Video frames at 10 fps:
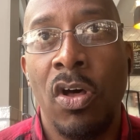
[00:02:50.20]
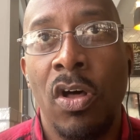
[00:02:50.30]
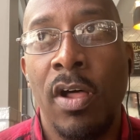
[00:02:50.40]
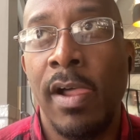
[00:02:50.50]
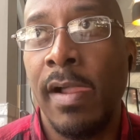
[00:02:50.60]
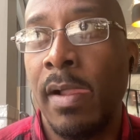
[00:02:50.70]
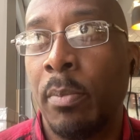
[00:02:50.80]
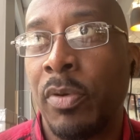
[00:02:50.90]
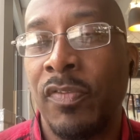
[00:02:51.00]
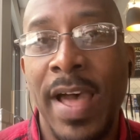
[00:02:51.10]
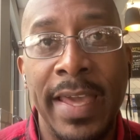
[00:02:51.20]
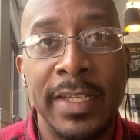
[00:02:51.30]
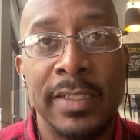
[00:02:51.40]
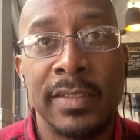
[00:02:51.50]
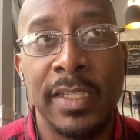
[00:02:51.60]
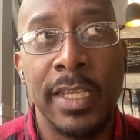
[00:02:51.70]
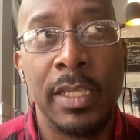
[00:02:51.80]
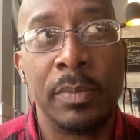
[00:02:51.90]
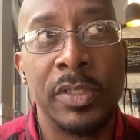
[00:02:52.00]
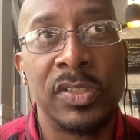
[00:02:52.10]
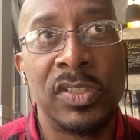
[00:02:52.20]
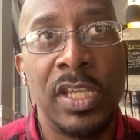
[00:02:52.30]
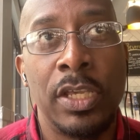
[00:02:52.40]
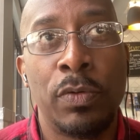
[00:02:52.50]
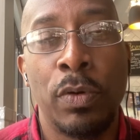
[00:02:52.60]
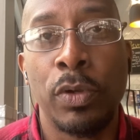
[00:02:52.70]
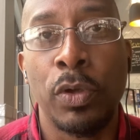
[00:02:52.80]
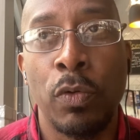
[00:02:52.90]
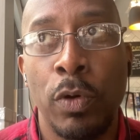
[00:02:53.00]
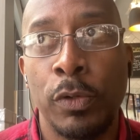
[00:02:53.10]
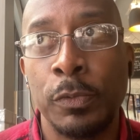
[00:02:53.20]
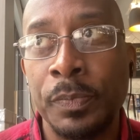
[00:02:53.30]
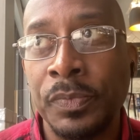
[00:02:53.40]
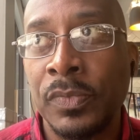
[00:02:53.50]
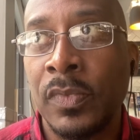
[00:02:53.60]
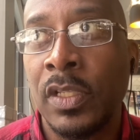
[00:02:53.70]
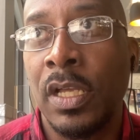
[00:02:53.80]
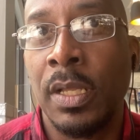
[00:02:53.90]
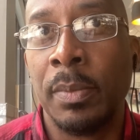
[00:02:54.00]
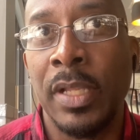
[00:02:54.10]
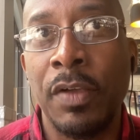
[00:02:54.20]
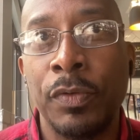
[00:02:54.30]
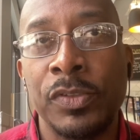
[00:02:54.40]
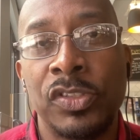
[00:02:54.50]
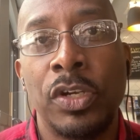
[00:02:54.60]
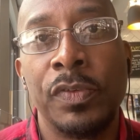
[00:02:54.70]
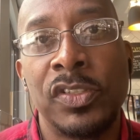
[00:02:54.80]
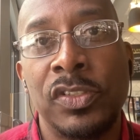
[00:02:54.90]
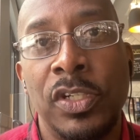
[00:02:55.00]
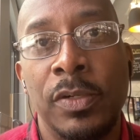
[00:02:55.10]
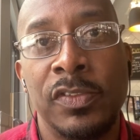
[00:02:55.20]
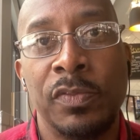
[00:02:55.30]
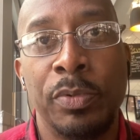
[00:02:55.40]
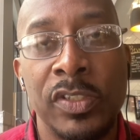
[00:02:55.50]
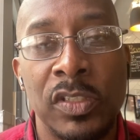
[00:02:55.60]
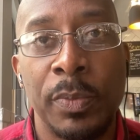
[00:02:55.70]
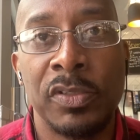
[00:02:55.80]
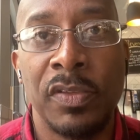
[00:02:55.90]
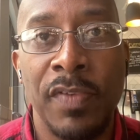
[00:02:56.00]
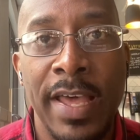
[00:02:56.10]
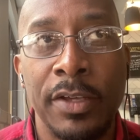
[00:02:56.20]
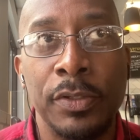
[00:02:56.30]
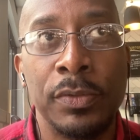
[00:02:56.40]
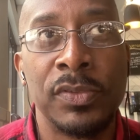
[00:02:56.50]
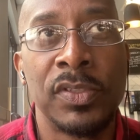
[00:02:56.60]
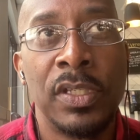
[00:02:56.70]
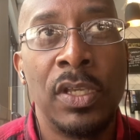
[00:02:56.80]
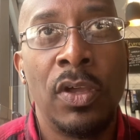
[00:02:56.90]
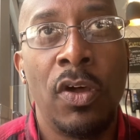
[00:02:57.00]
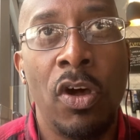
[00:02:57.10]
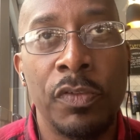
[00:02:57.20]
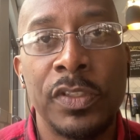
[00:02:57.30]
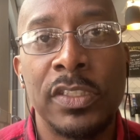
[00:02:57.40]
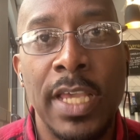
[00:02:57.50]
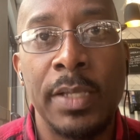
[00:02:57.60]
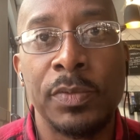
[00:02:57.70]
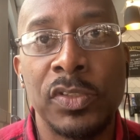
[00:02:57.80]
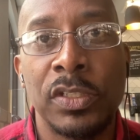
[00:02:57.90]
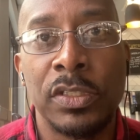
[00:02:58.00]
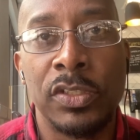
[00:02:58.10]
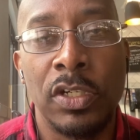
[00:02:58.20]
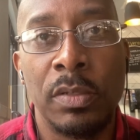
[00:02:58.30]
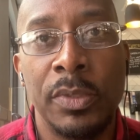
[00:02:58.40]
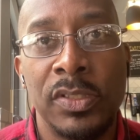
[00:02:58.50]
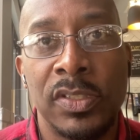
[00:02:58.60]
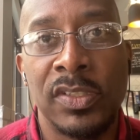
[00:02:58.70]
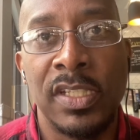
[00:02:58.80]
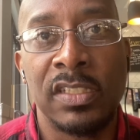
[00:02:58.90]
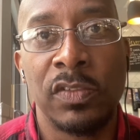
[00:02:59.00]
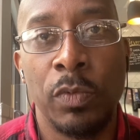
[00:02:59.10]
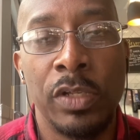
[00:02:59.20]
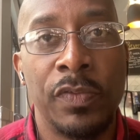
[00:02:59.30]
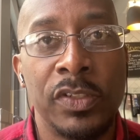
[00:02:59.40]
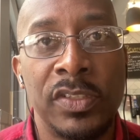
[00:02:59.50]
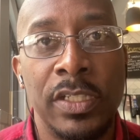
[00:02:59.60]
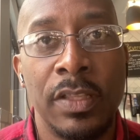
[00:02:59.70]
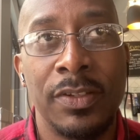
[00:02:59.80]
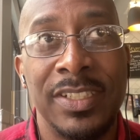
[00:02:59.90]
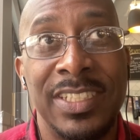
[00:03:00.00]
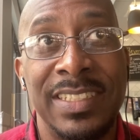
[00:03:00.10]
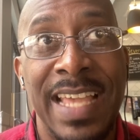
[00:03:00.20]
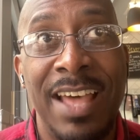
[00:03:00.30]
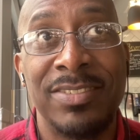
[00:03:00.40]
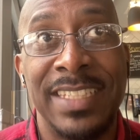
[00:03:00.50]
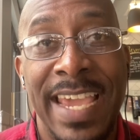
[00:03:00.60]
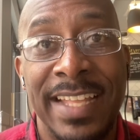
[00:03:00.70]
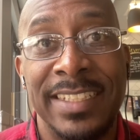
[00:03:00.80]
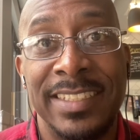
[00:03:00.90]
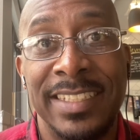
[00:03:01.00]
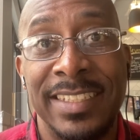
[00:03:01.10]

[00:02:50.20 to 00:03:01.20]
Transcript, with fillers: um, providing the same, let's say, quote unquote, um, level of service in terms of principles and values. Oftentimes, what's going to determine the success of one versus the other is just how talented the